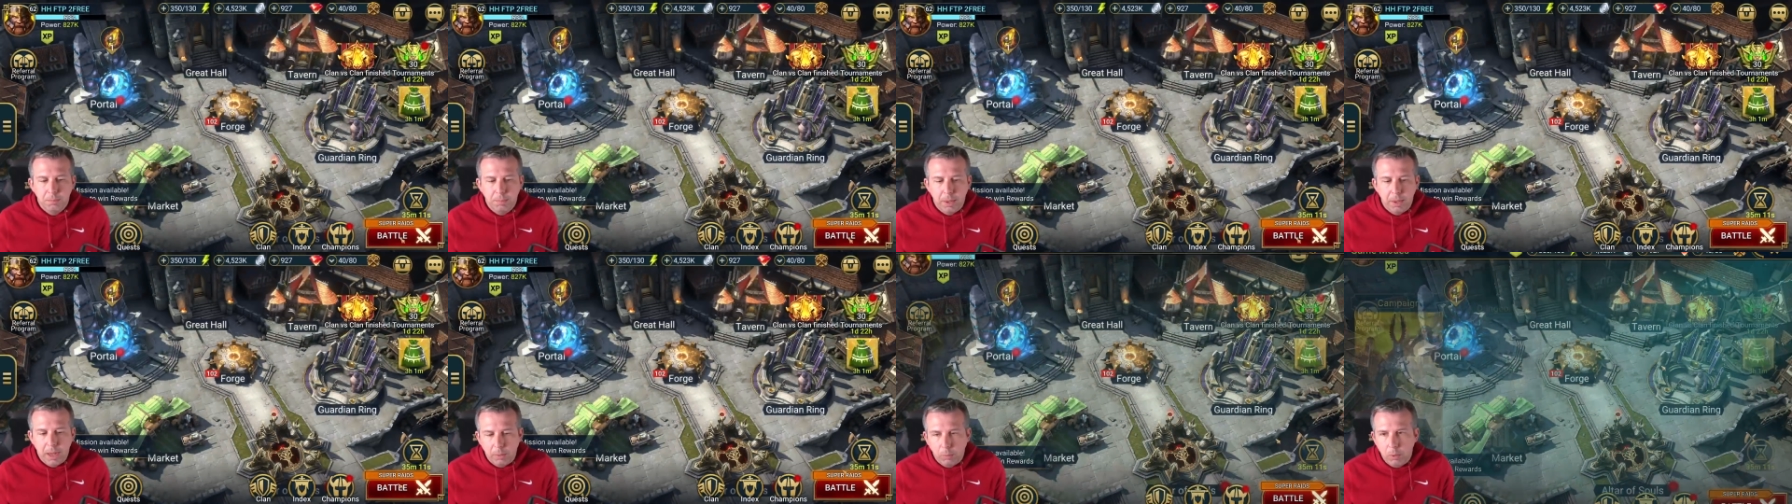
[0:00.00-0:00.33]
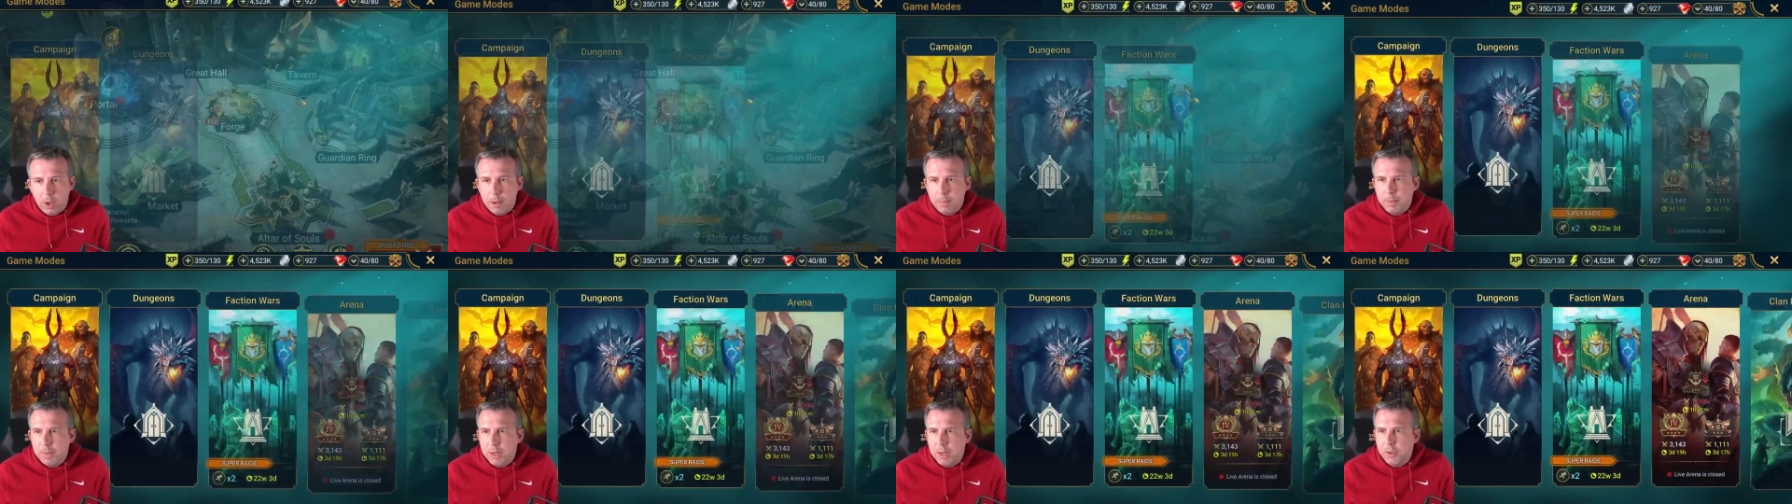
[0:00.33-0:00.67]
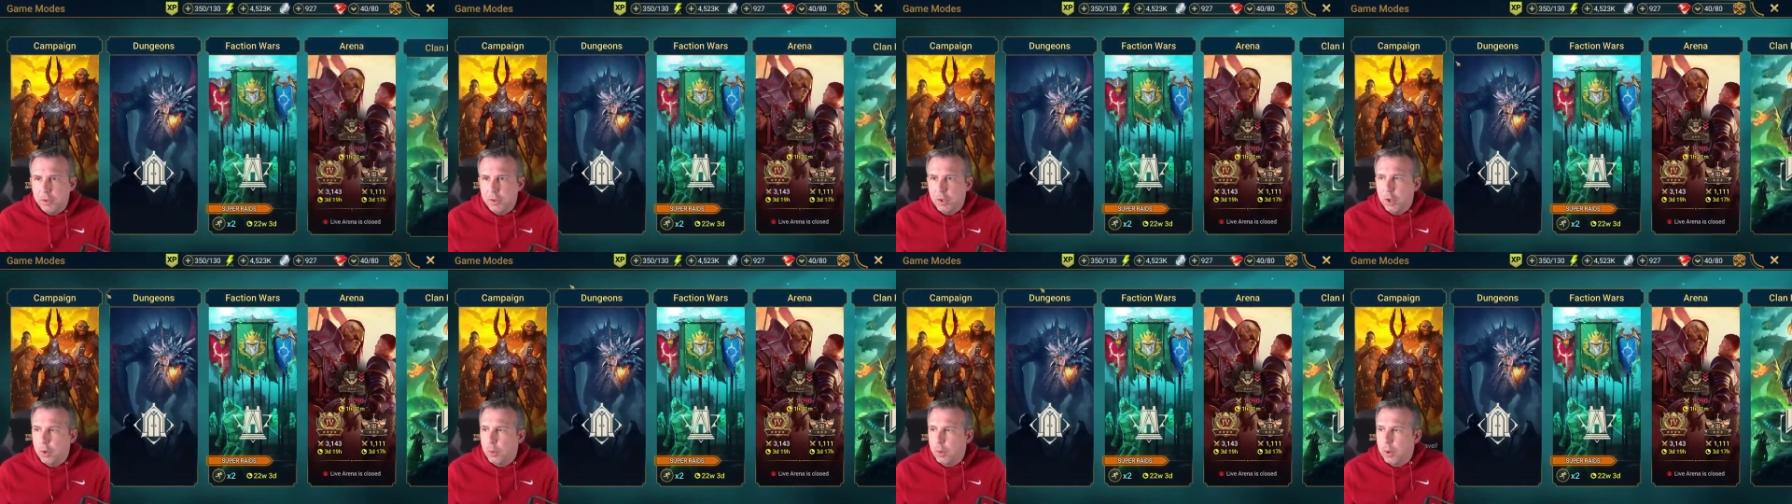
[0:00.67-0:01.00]
But what I'm going
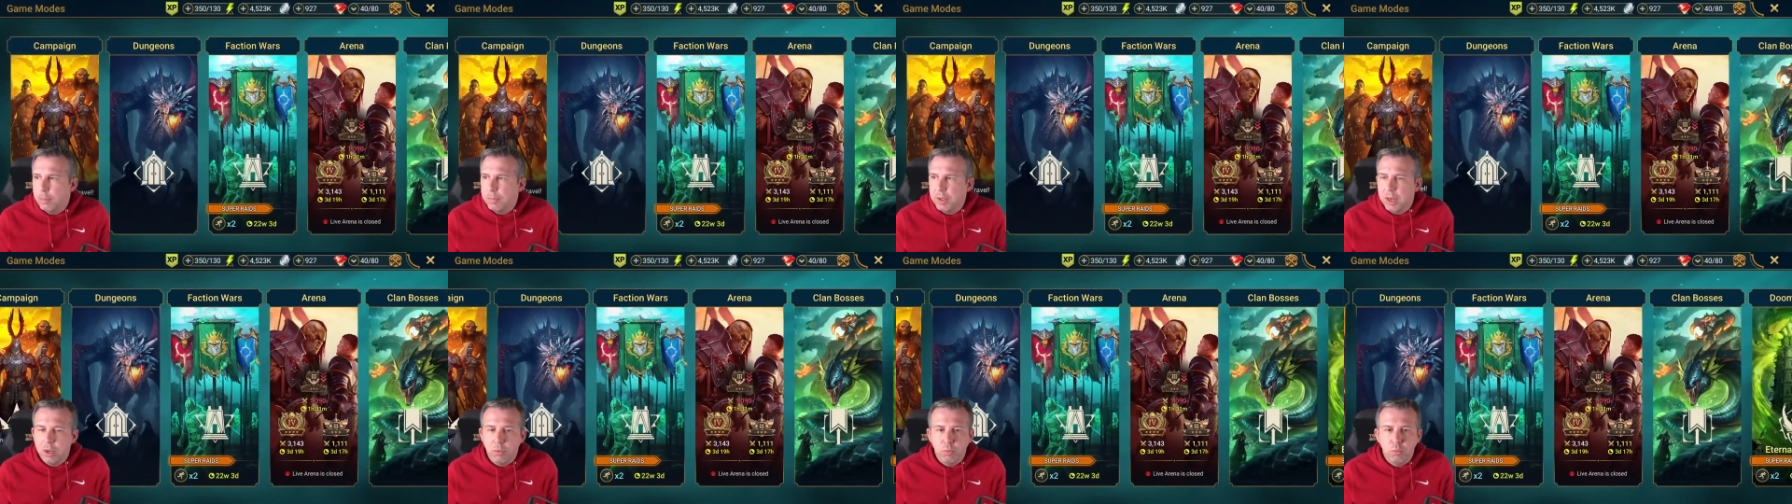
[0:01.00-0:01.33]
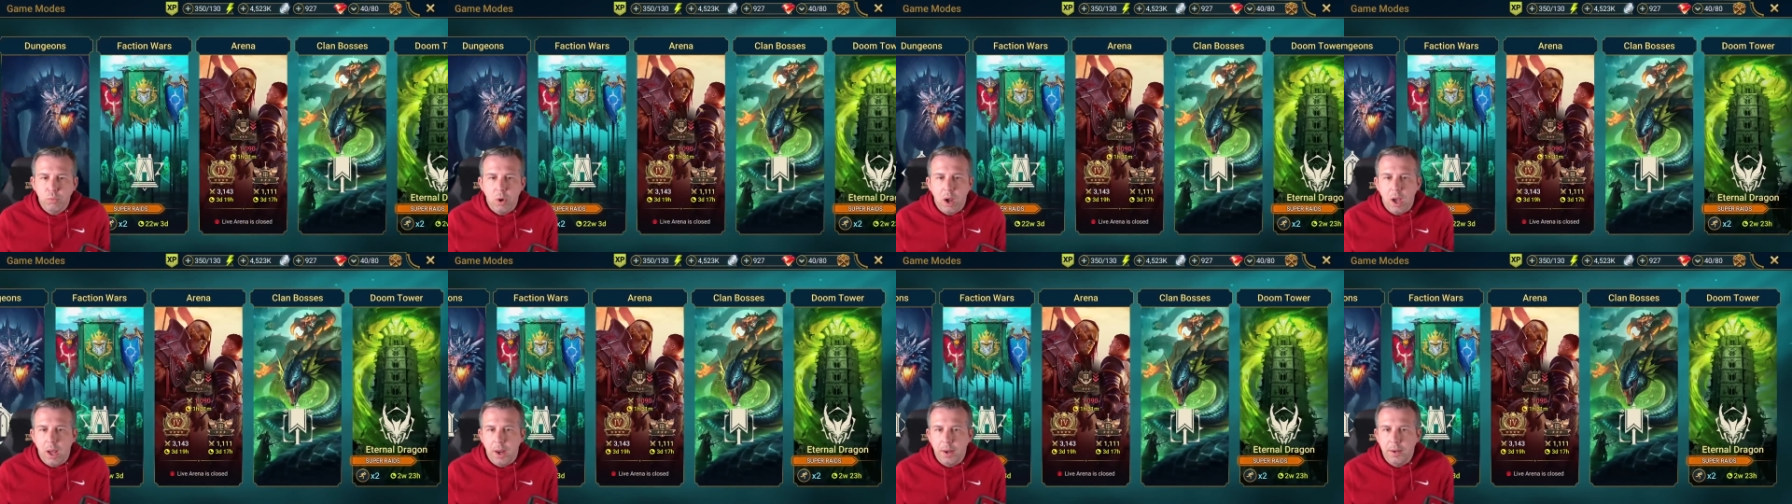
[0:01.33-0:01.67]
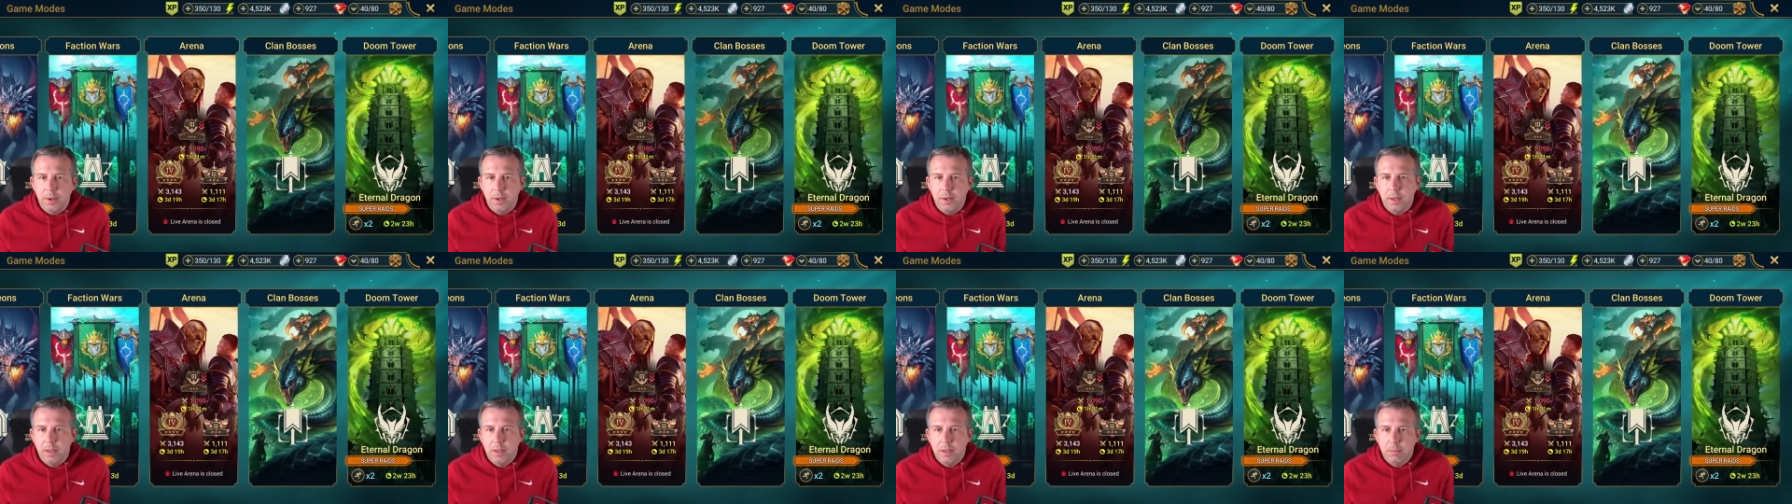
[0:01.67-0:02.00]
to do, I'm going to
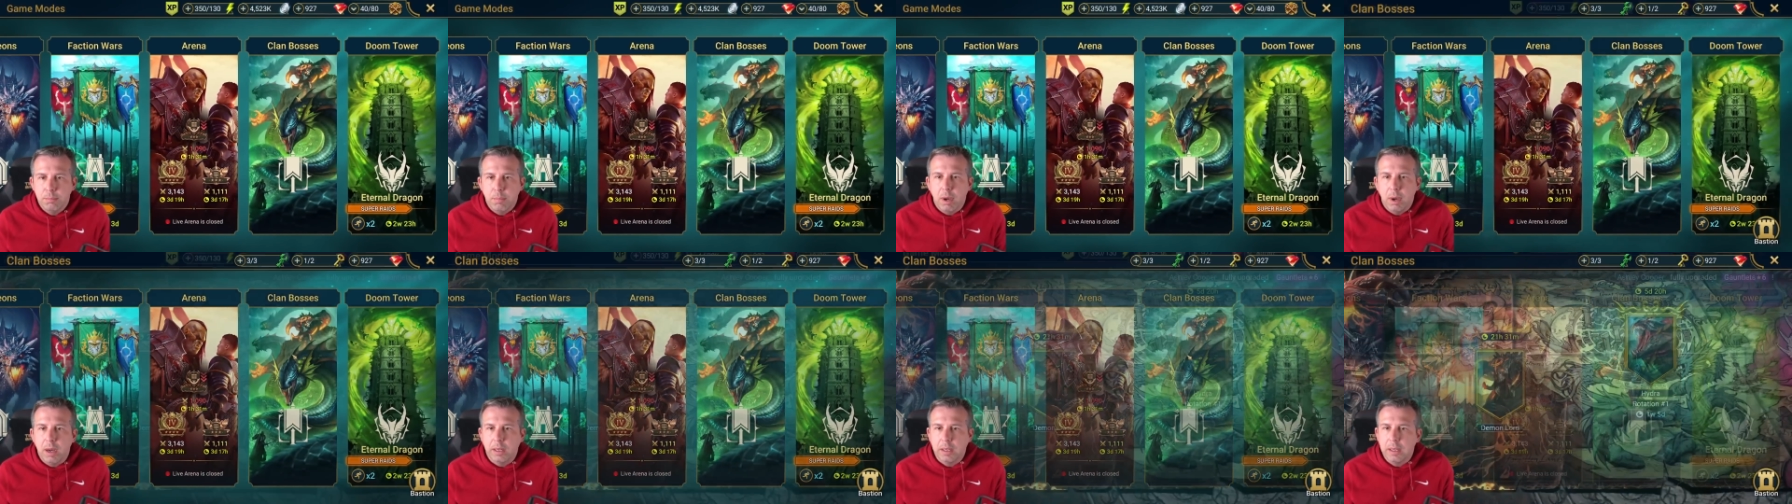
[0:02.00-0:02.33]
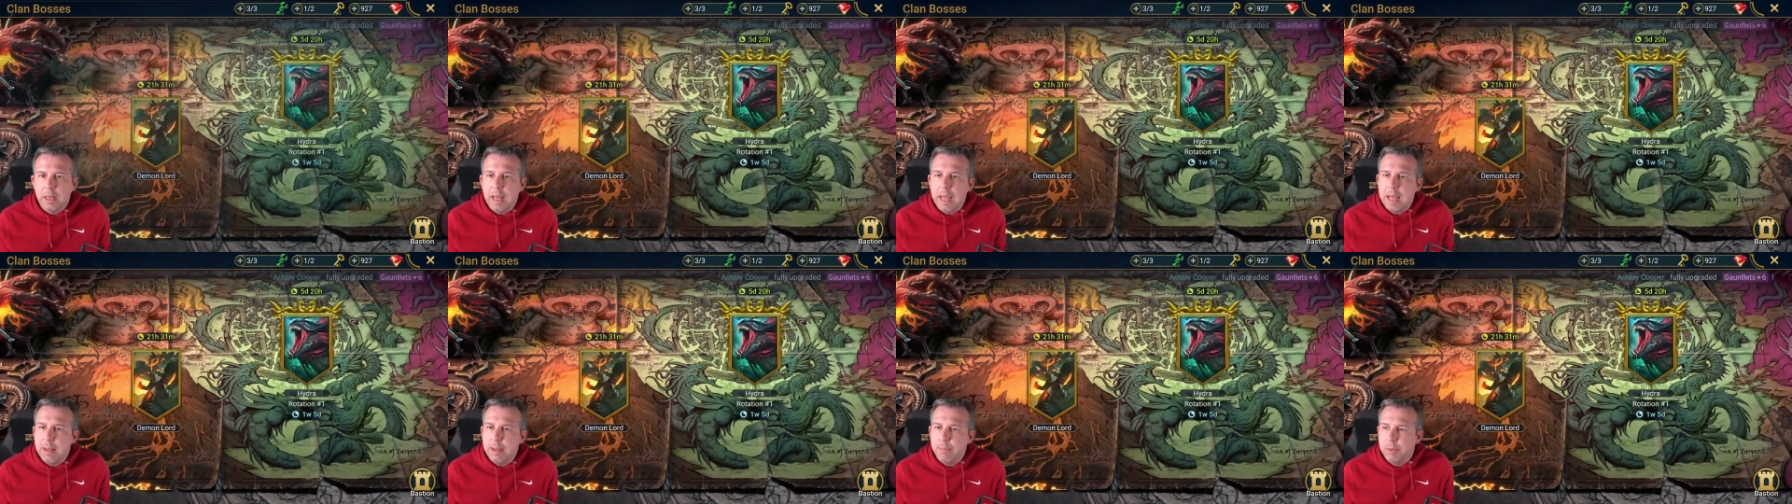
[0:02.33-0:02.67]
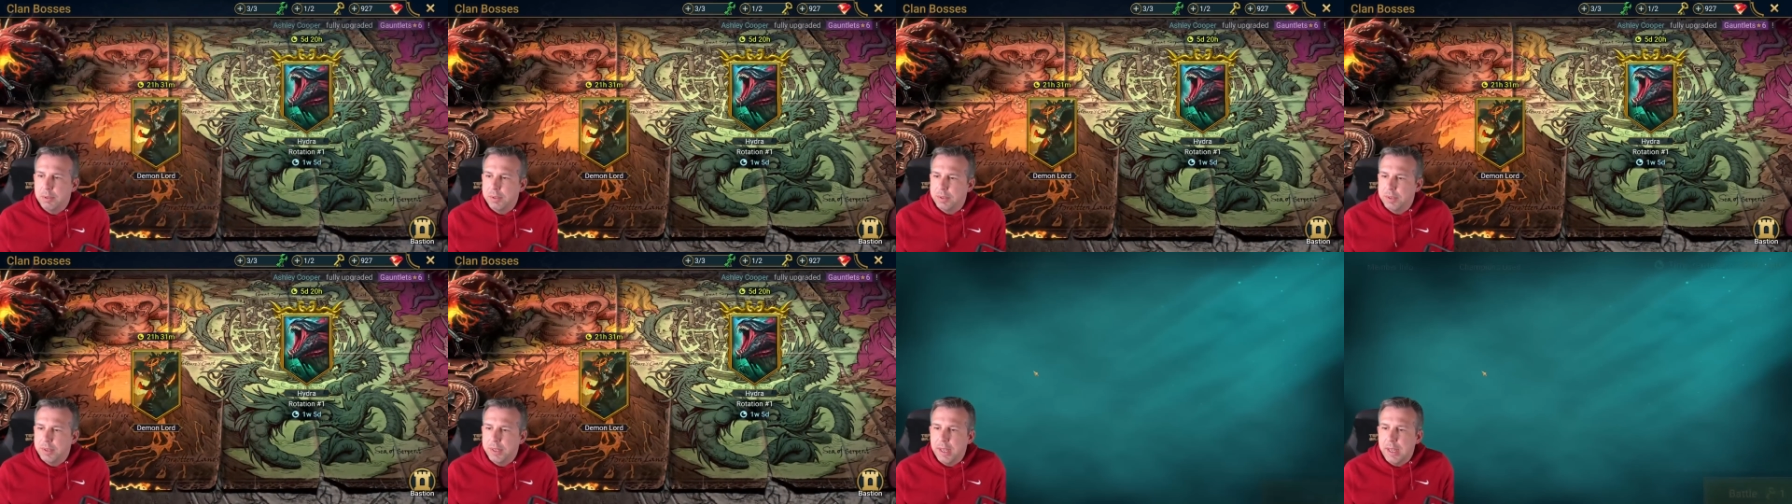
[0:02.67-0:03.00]
run my Clan
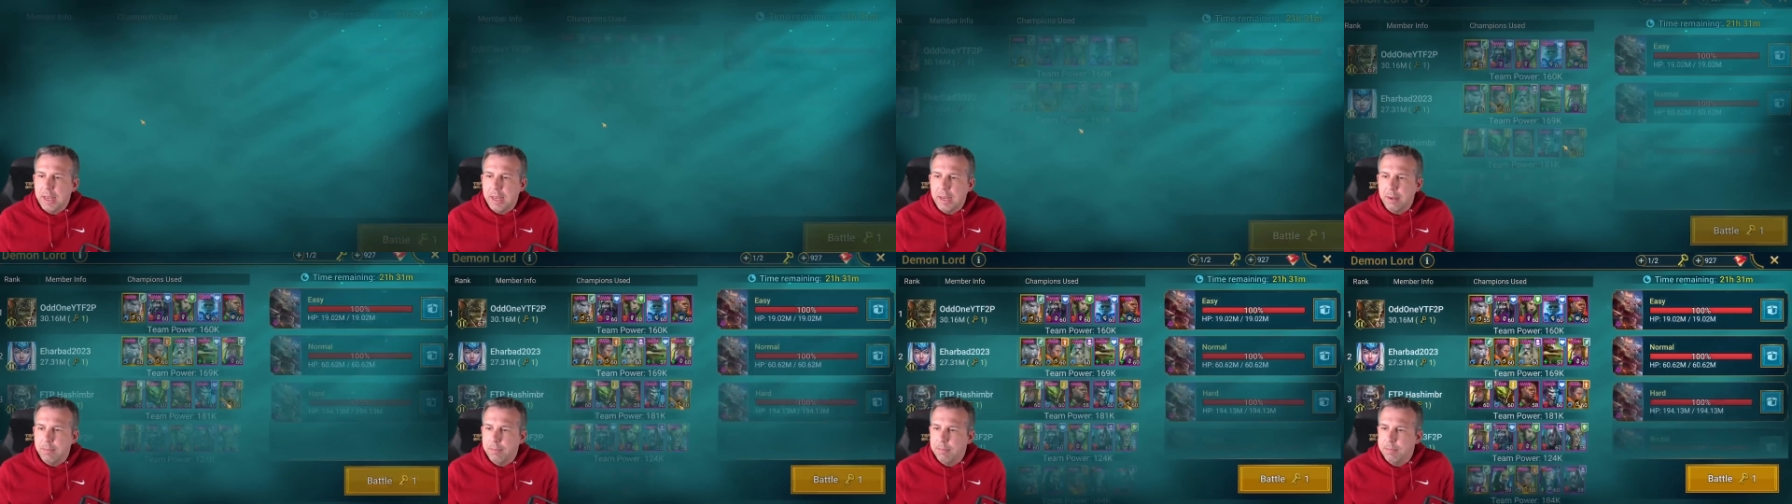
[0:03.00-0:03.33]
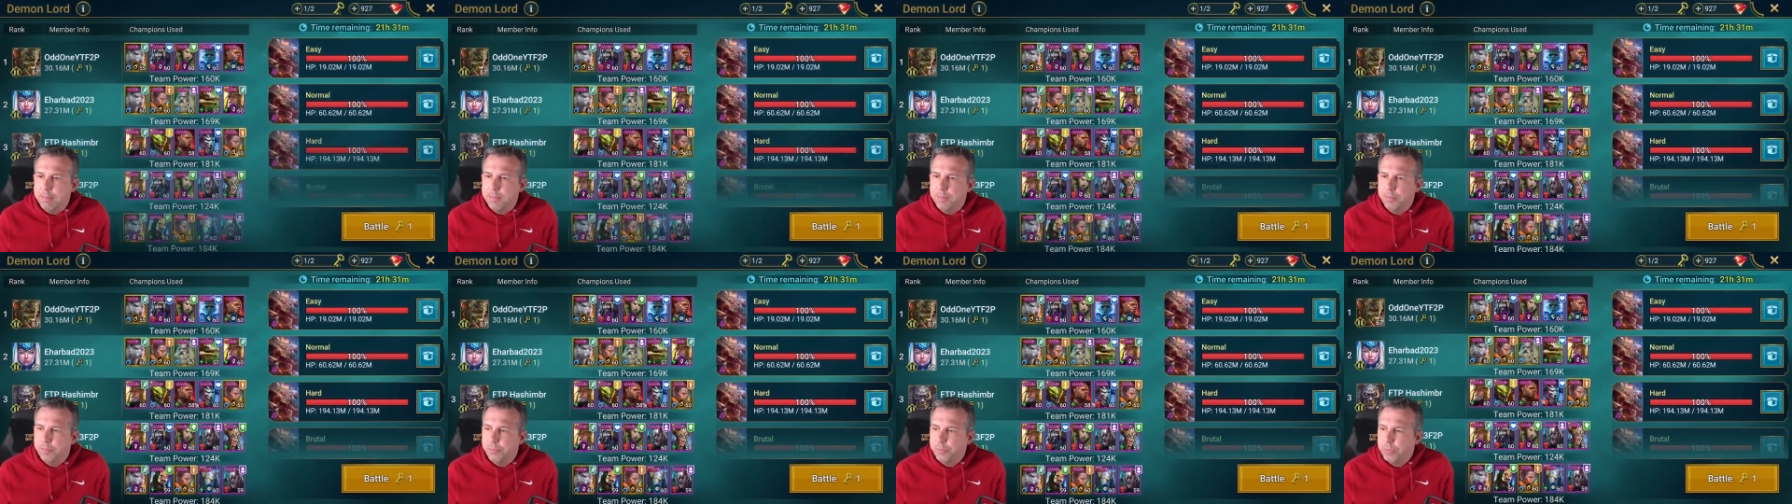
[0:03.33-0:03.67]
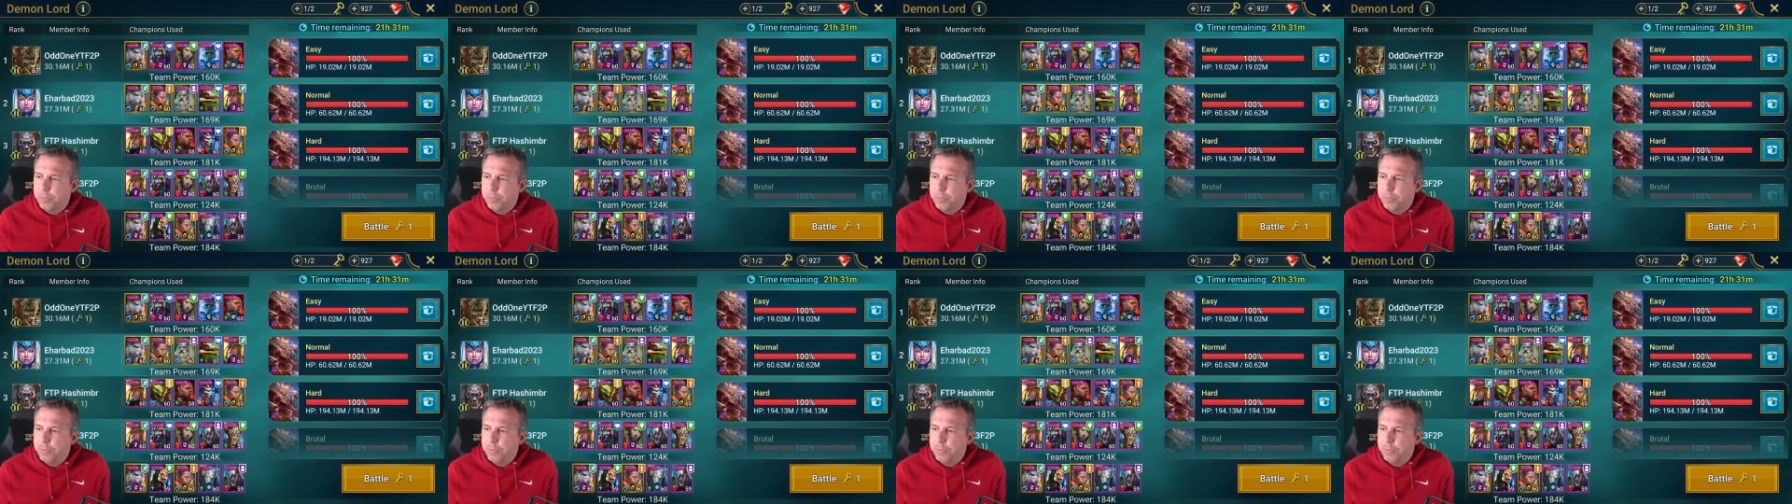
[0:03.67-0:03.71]
Boss team,